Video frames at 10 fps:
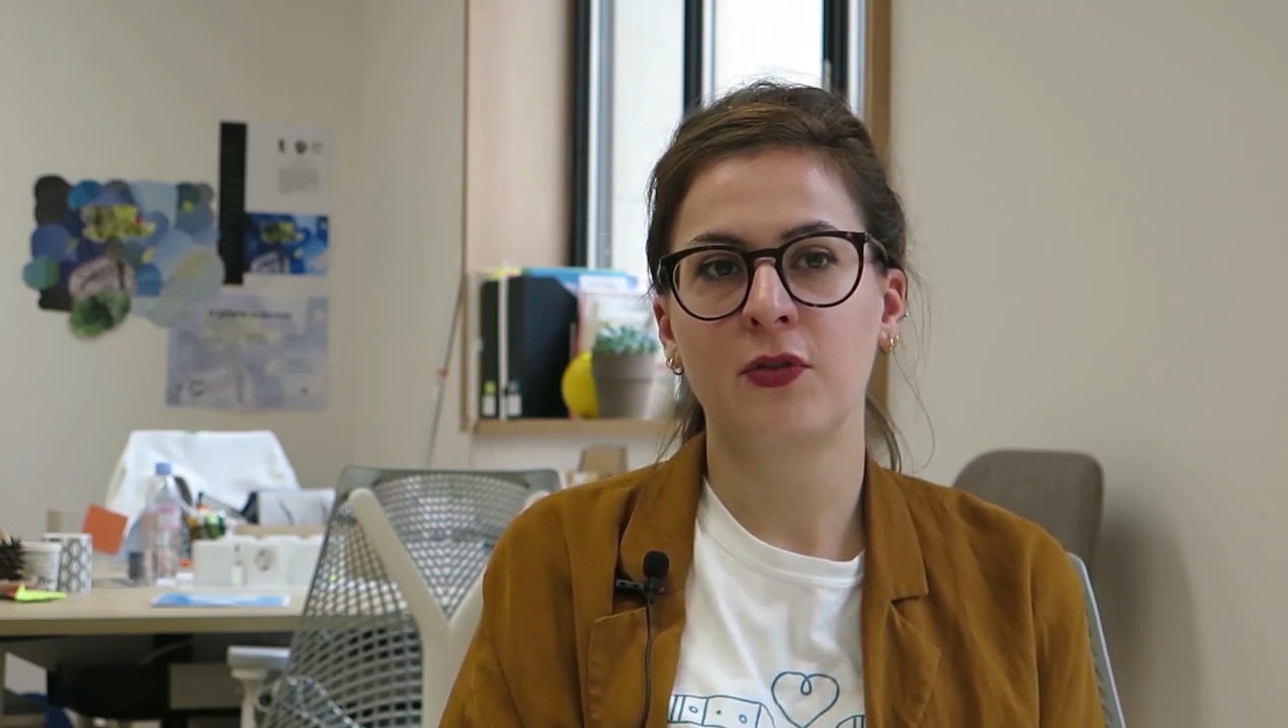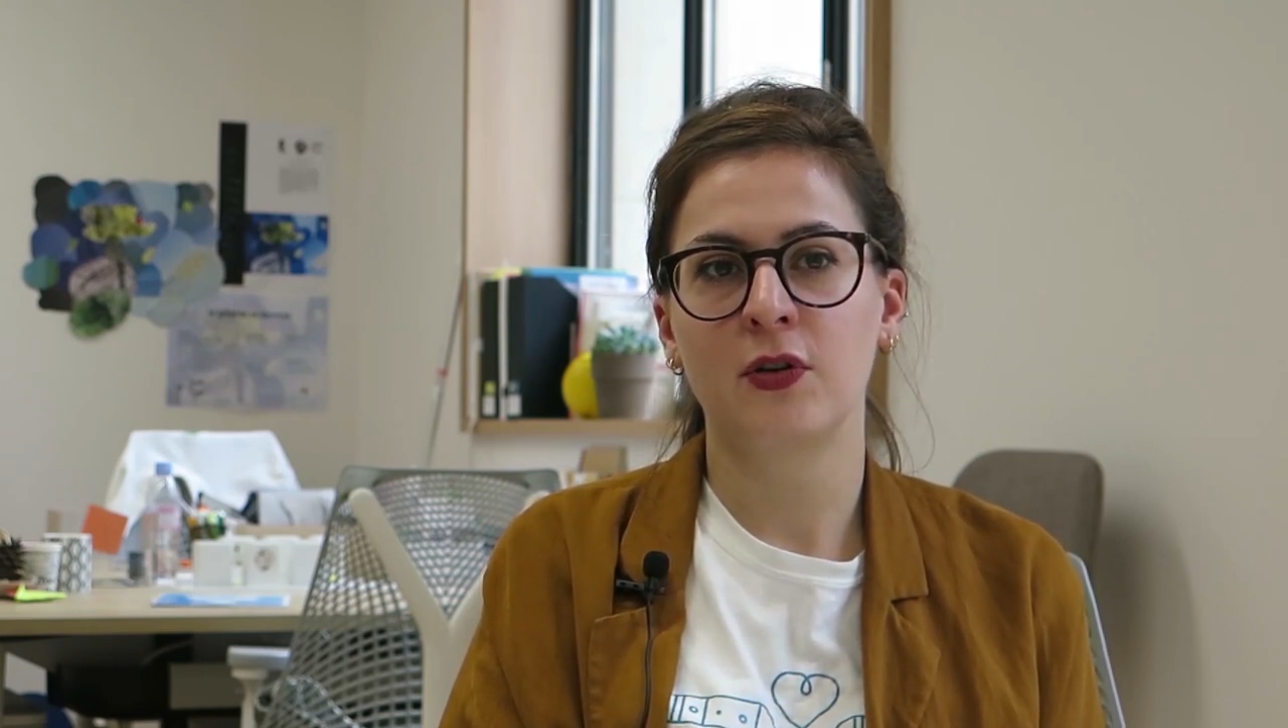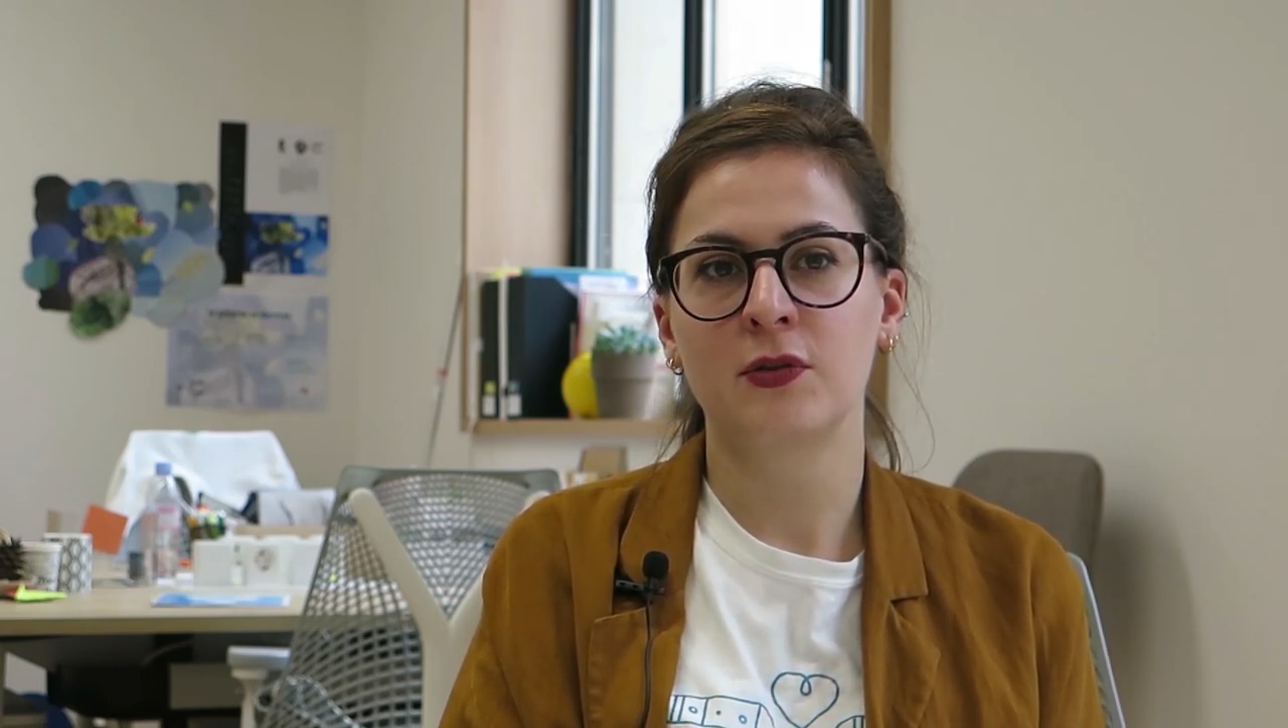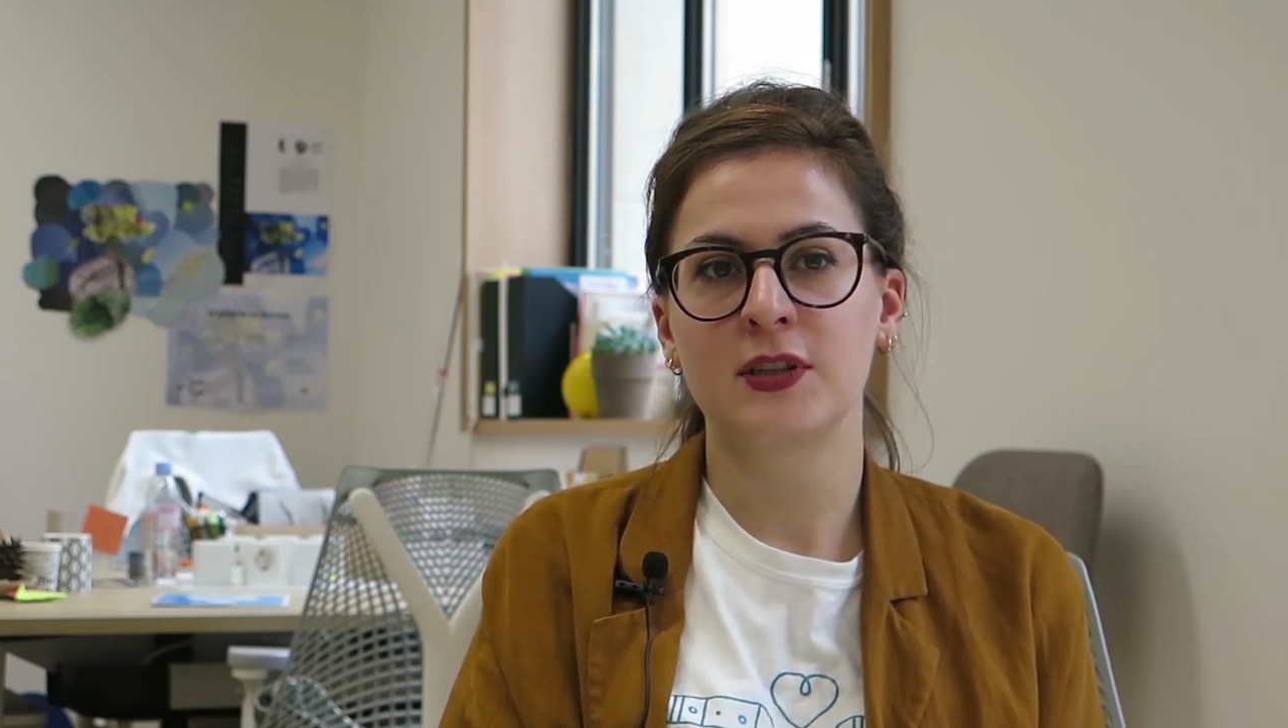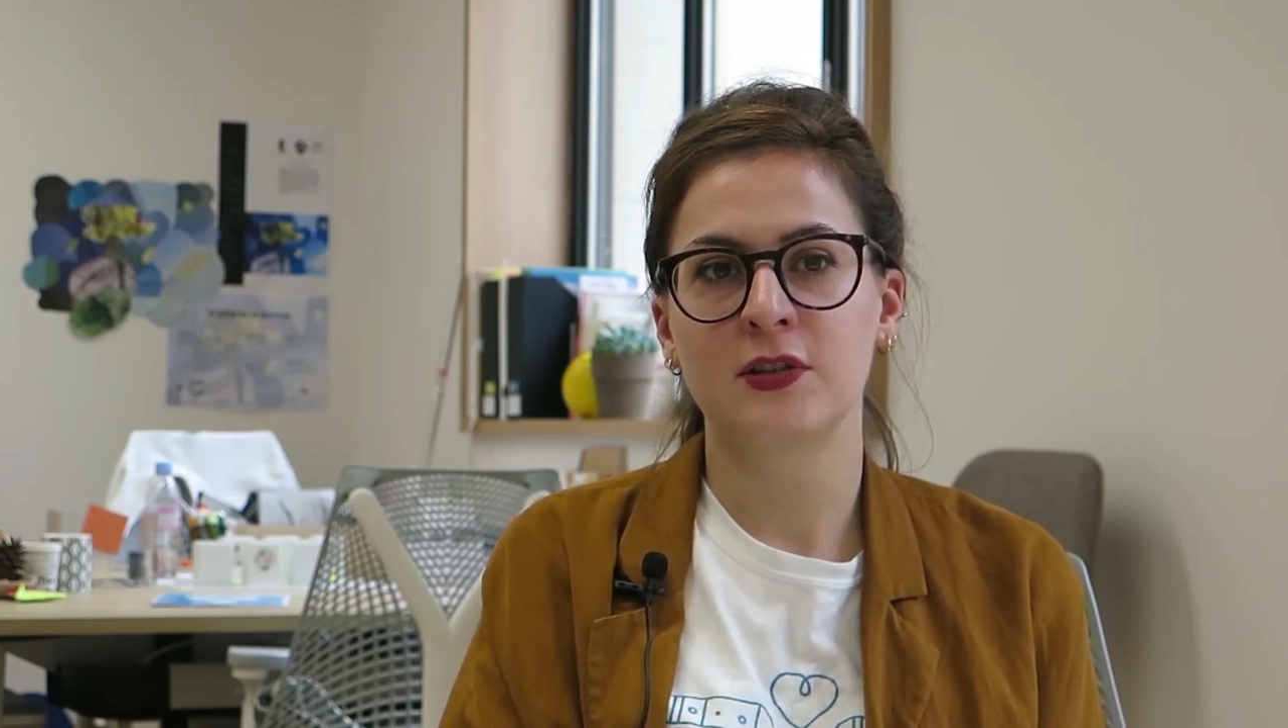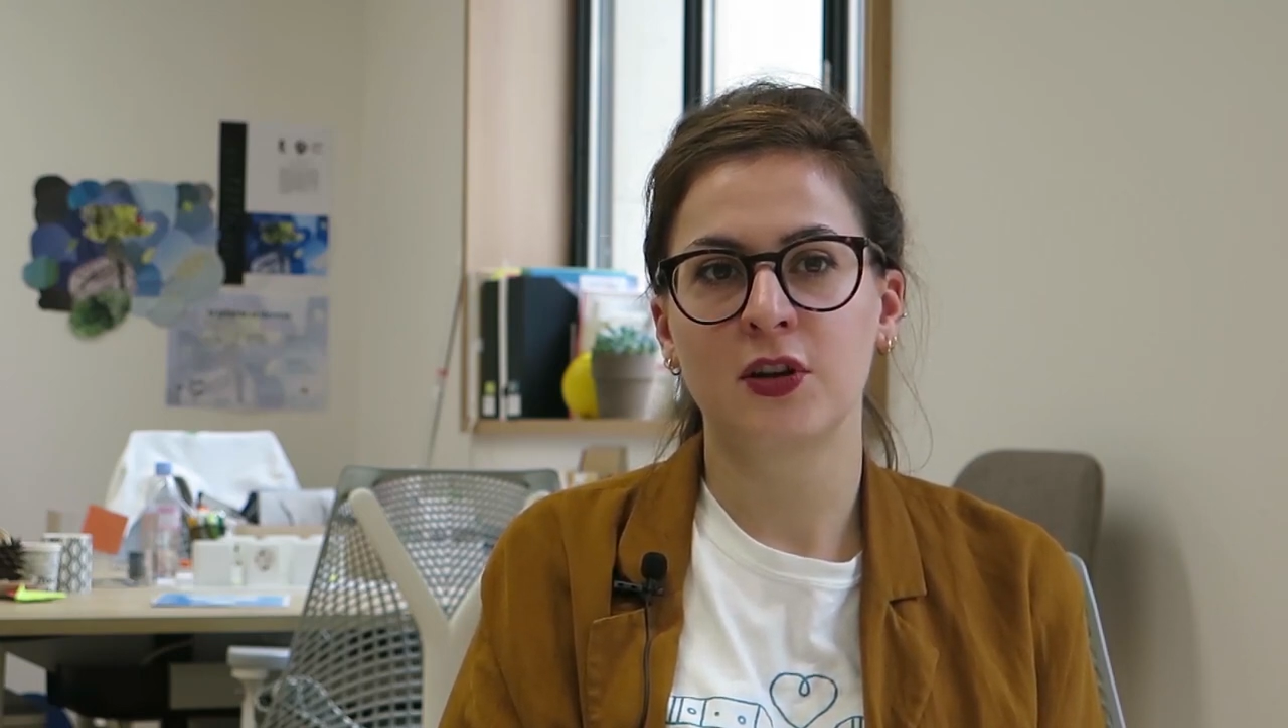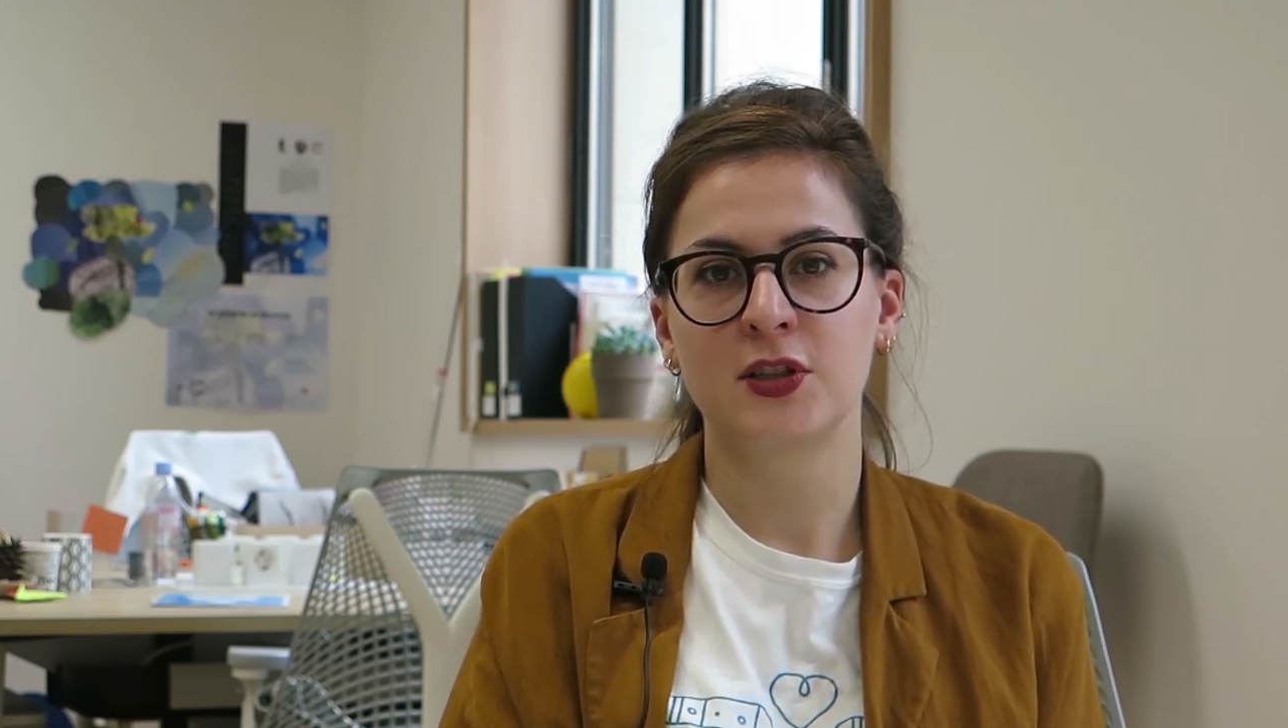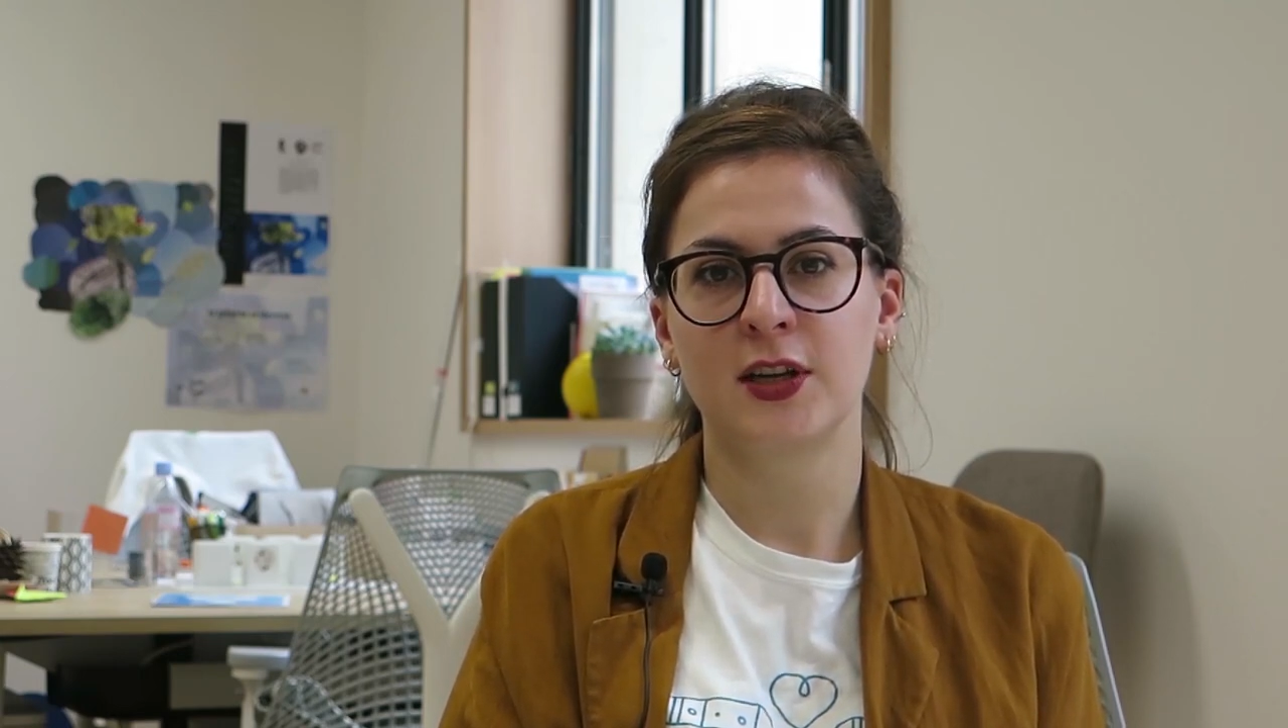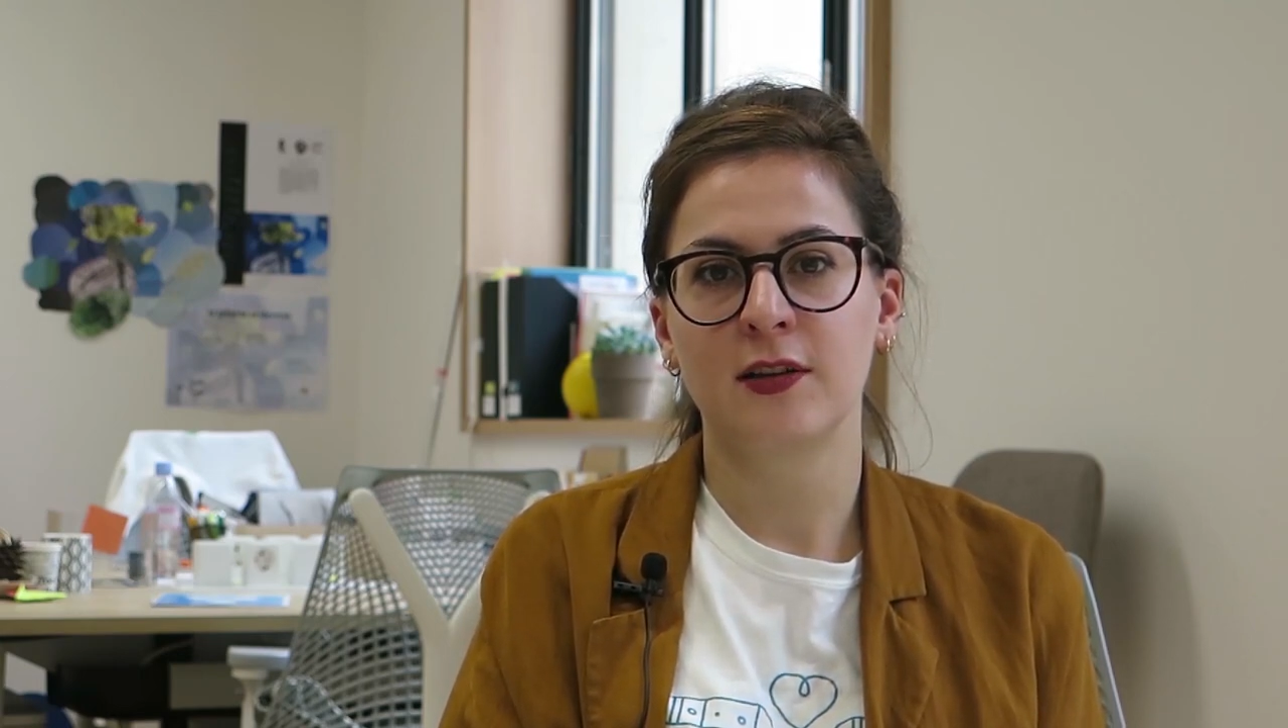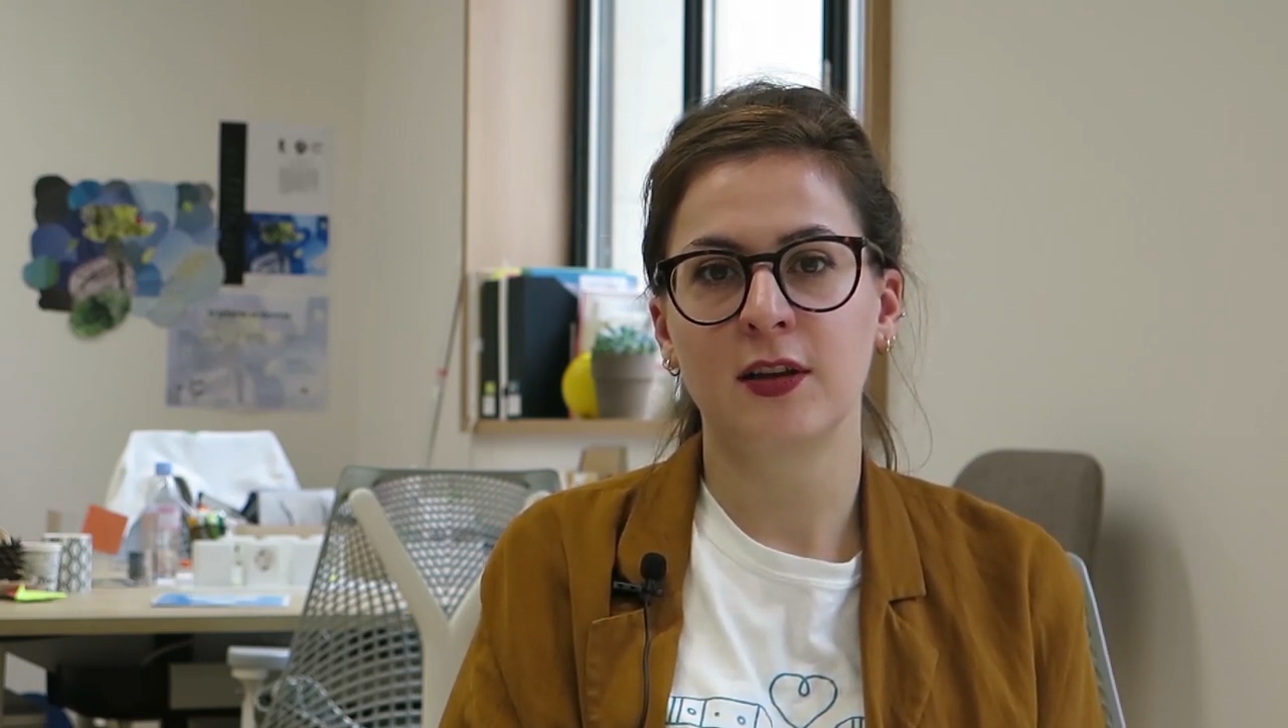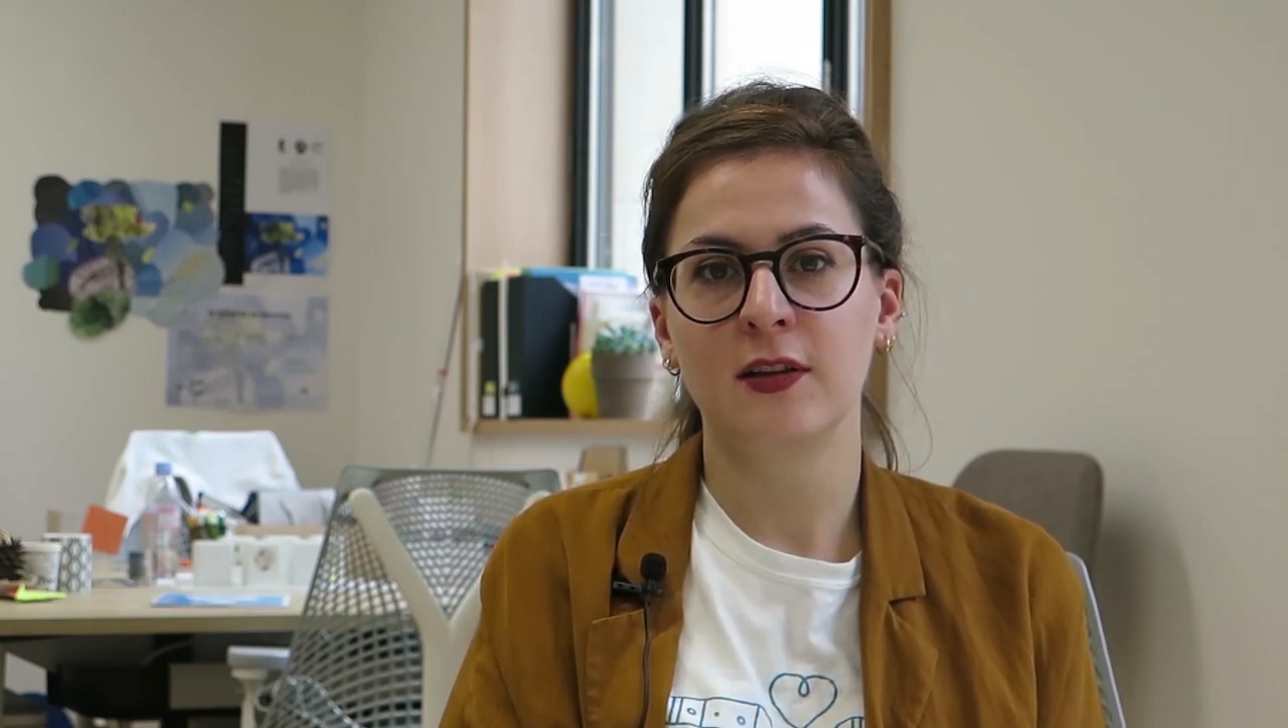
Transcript: for Research and